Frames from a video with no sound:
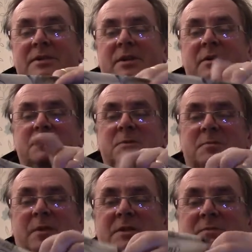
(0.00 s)
as a
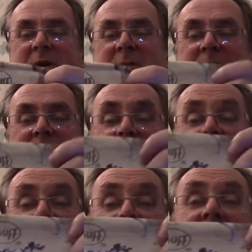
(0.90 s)
Christmas present by my
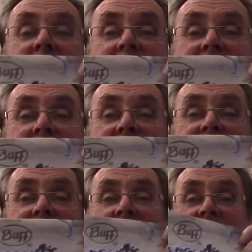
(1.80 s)
son, because he knows I
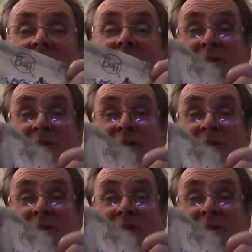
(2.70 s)
love dogs.